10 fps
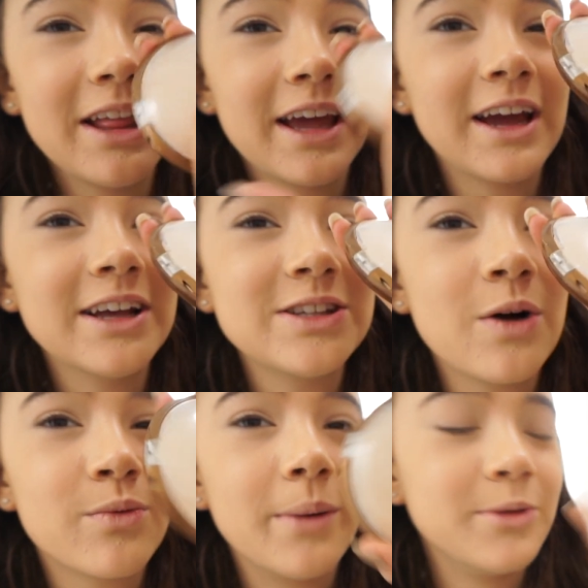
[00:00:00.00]
like, it gets
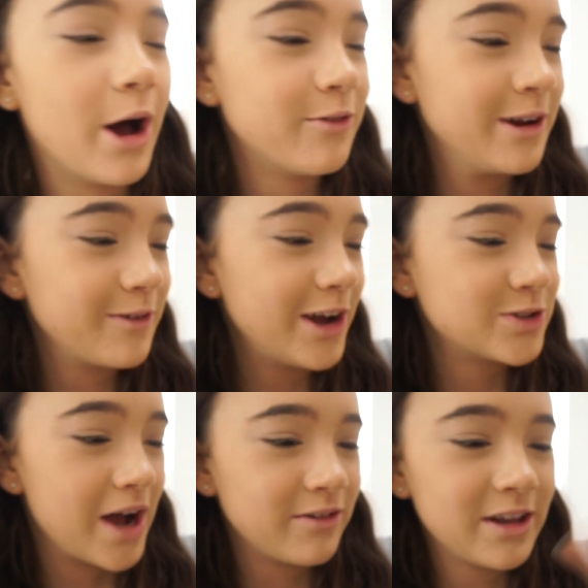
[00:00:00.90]
all rubbed off. Whenever I
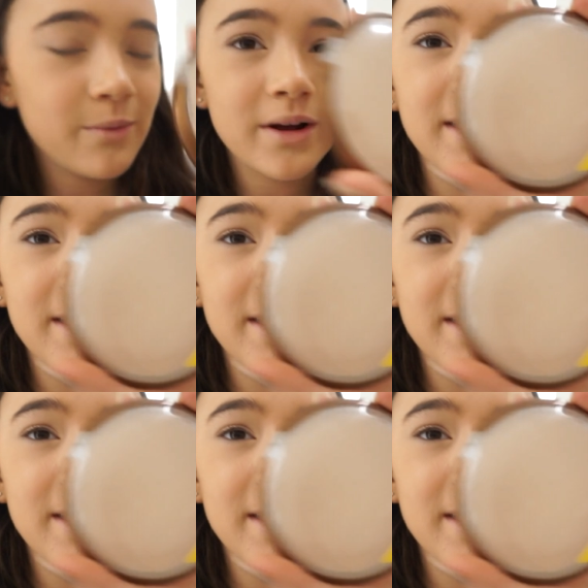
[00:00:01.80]
travel anywhere,